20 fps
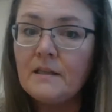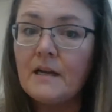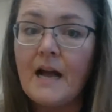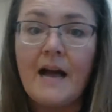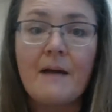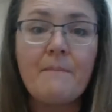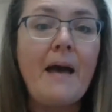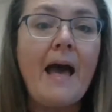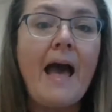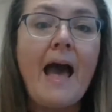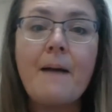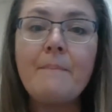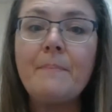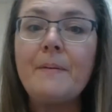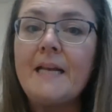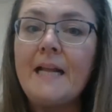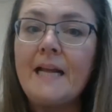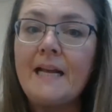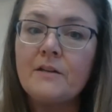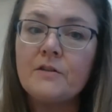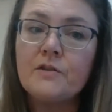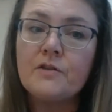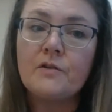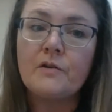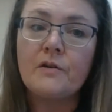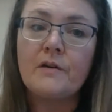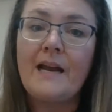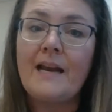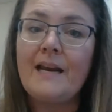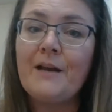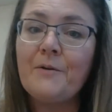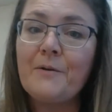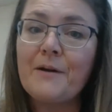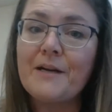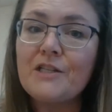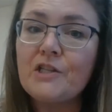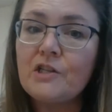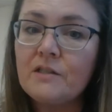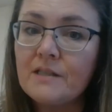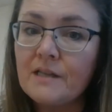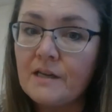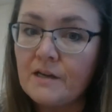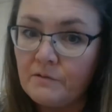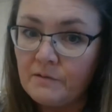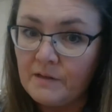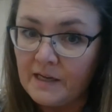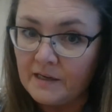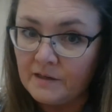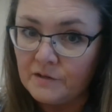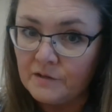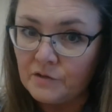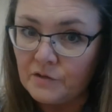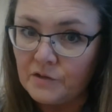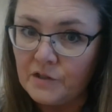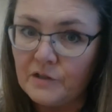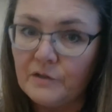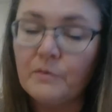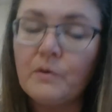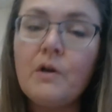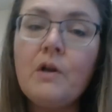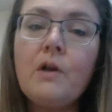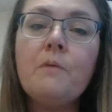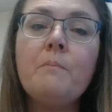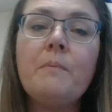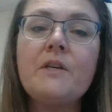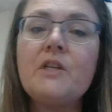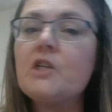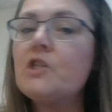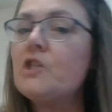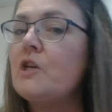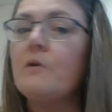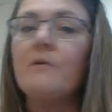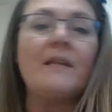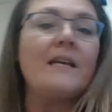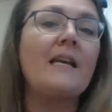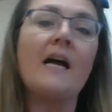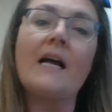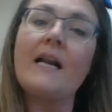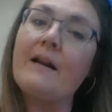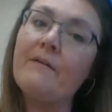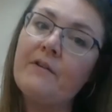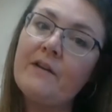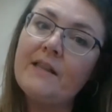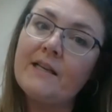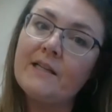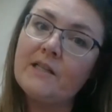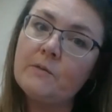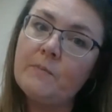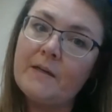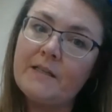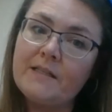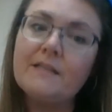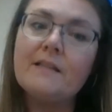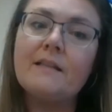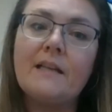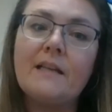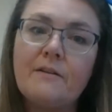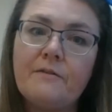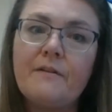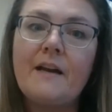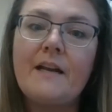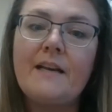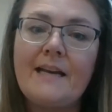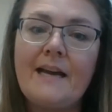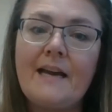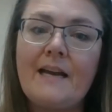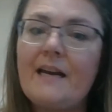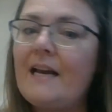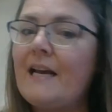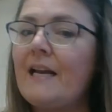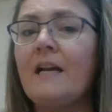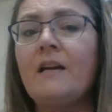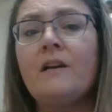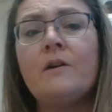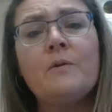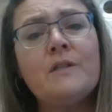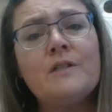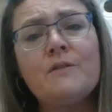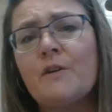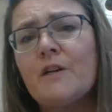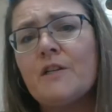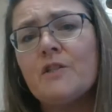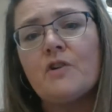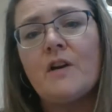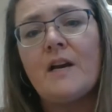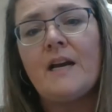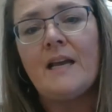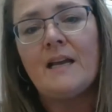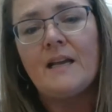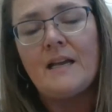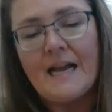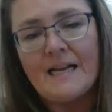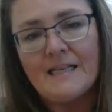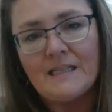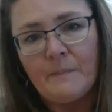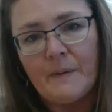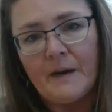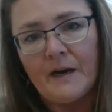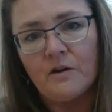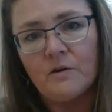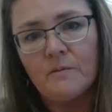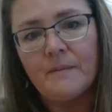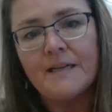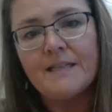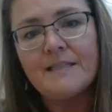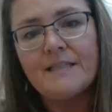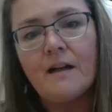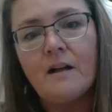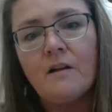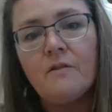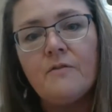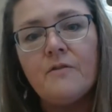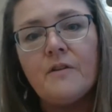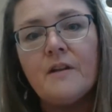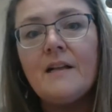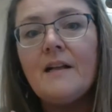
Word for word: I'm happy to answer any questions I know the answer to, but just know that not everything's been solidified yet. And I know it's frustrating as a parent myself.